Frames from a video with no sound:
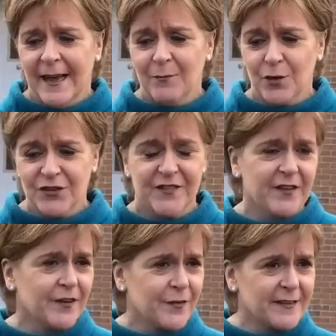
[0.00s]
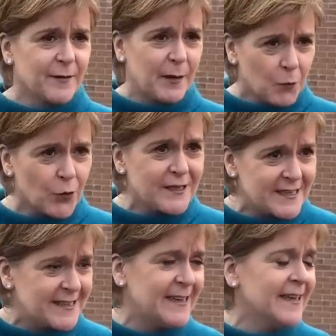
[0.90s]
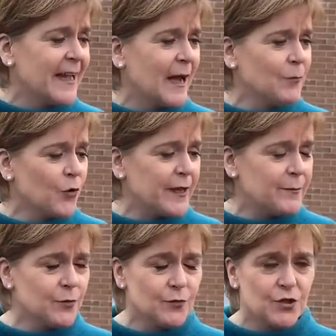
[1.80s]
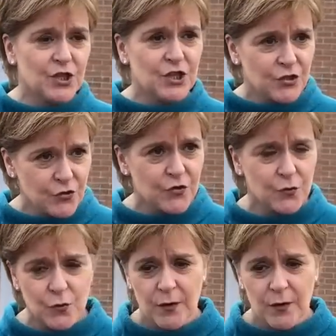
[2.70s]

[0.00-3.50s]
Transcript: Much as there are things I might want to say, I'm not able to do so,